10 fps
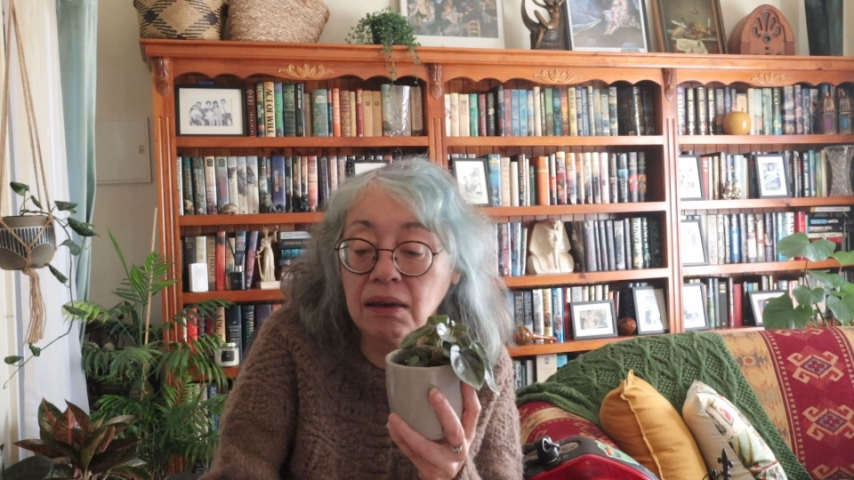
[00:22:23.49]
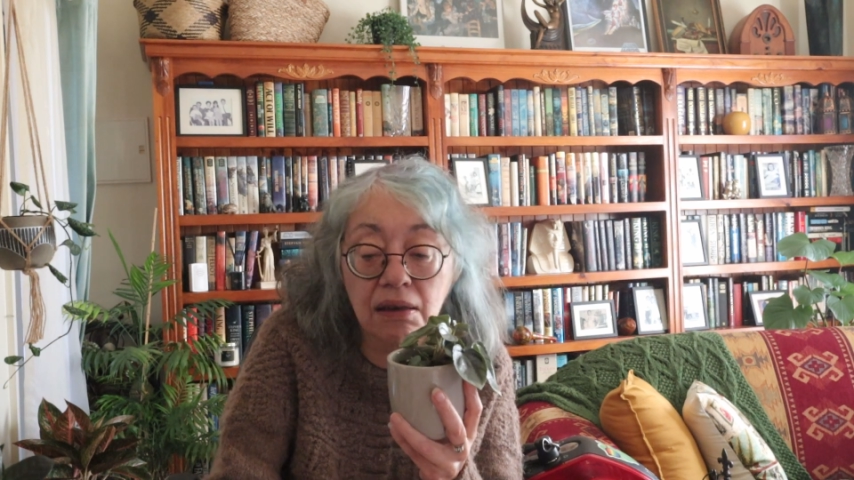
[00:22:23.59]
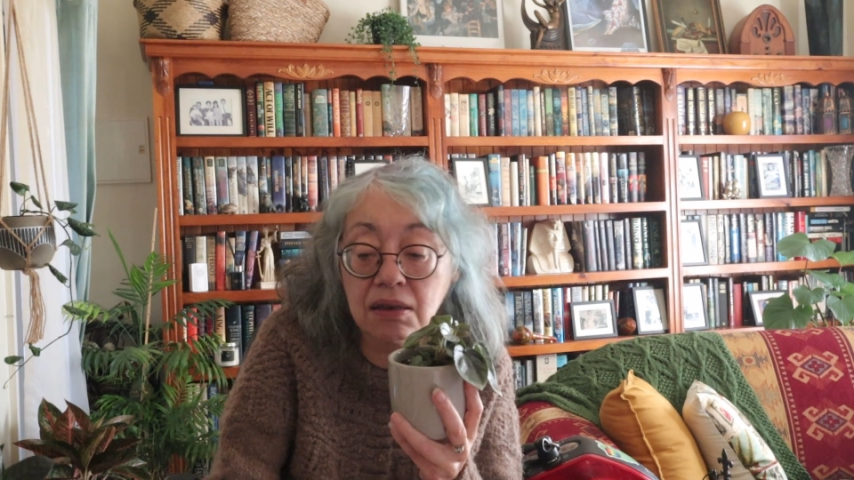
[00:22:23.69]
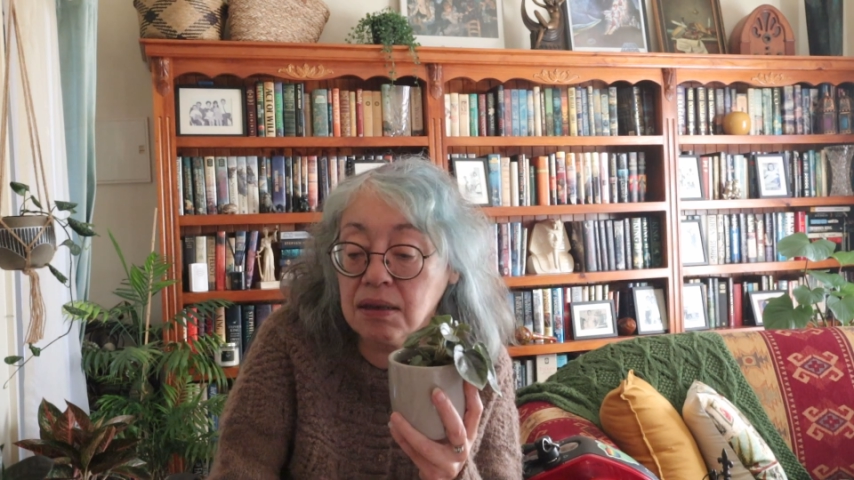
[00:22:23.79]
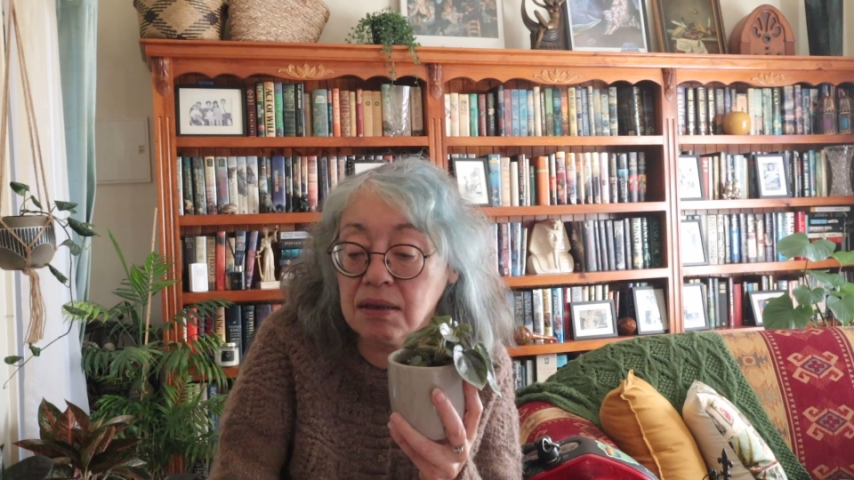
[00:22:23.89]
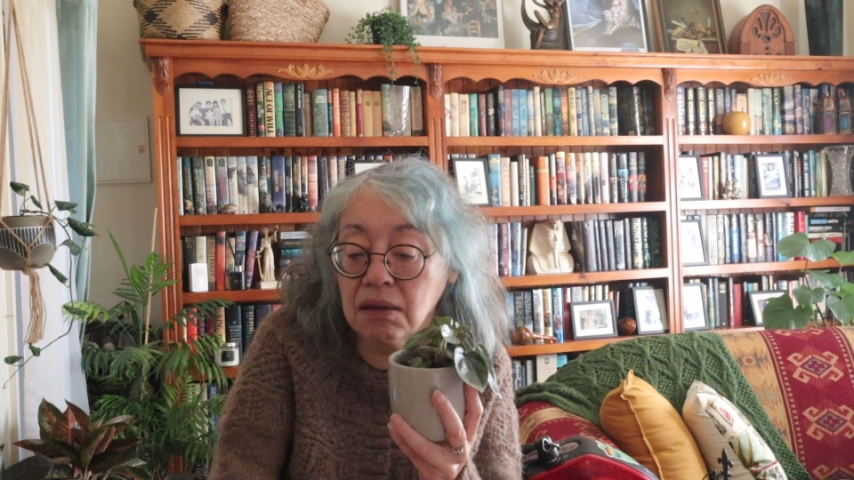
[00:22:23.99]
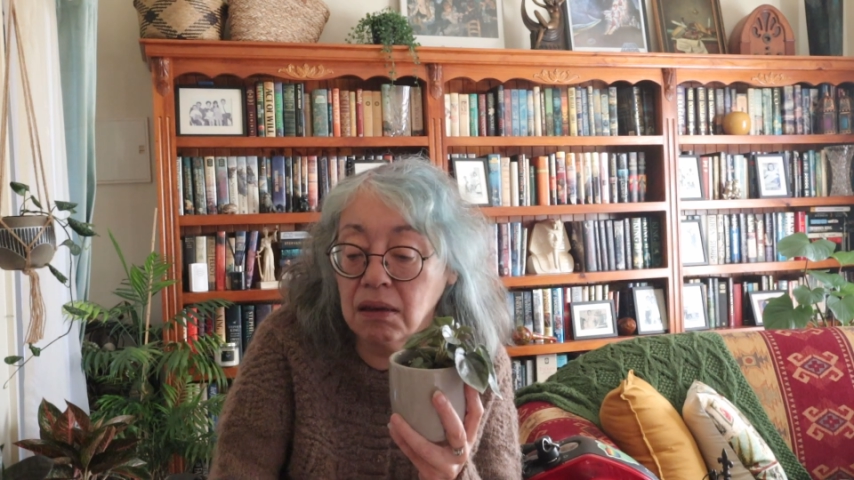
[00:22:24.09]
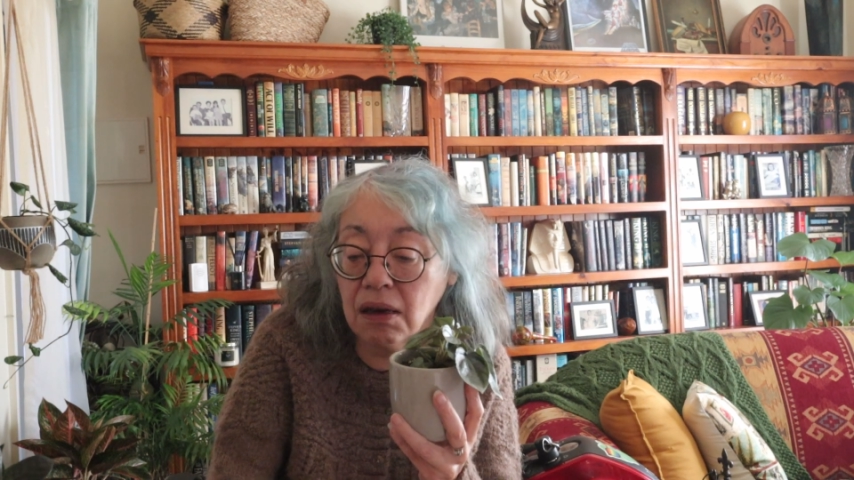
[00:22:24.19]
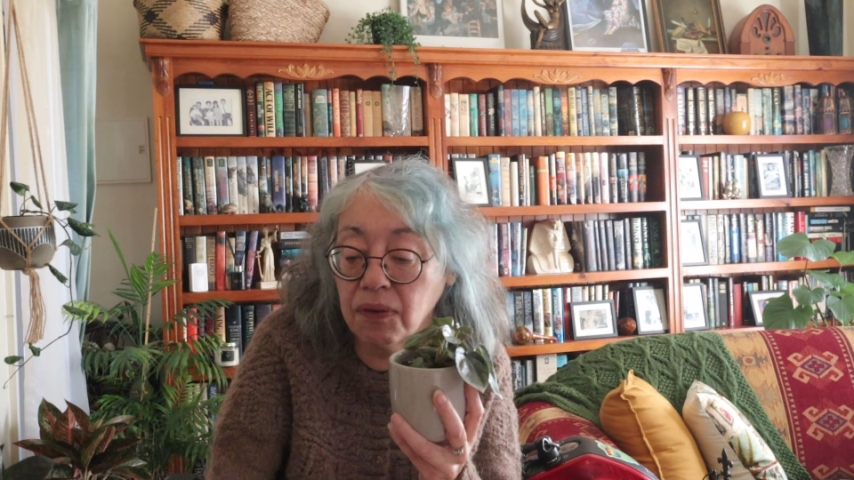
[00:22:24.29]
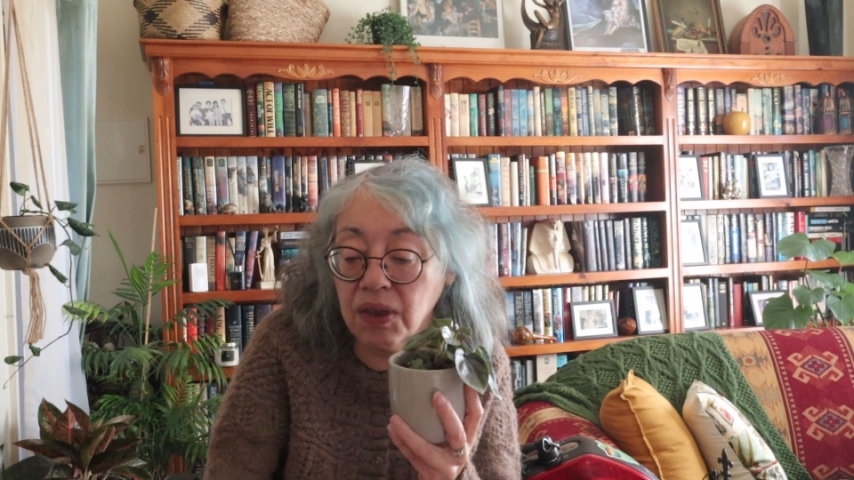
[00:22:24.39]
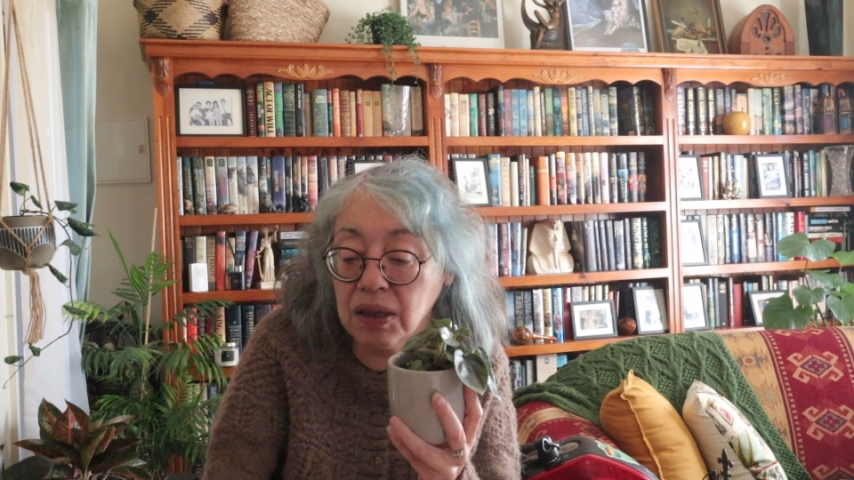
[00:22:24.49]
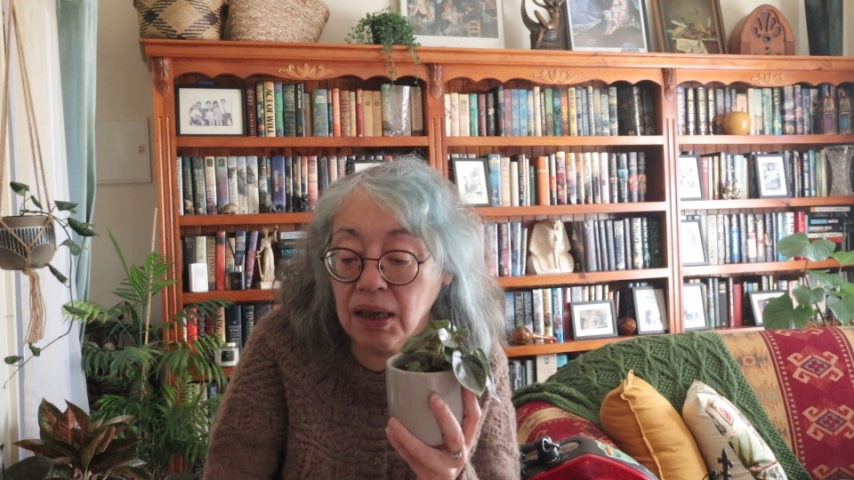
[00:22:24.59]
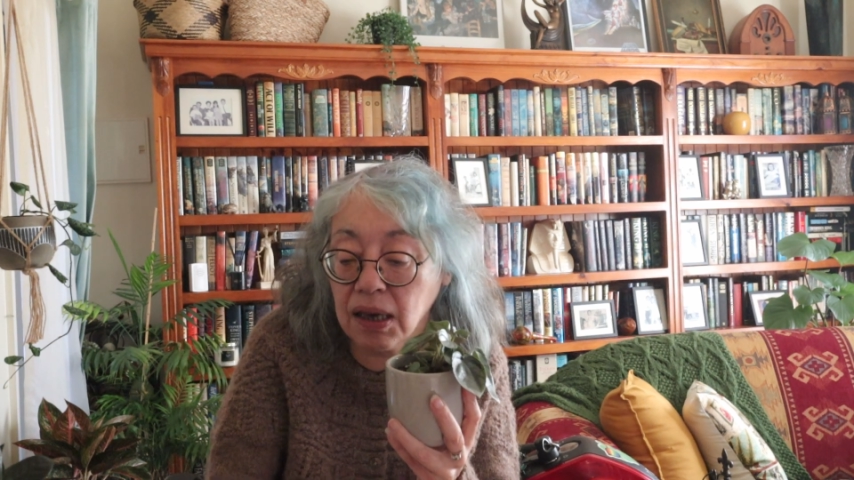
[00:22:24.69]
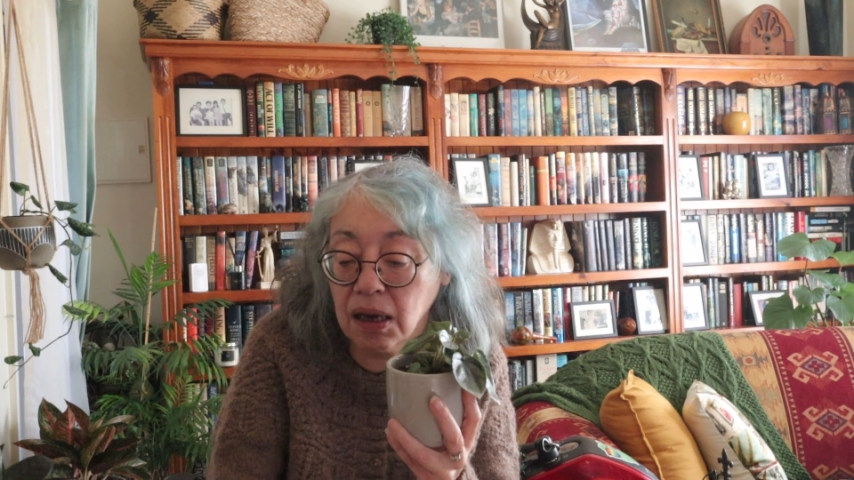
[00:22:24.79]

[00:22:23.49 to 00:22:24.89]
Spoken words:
I just love that they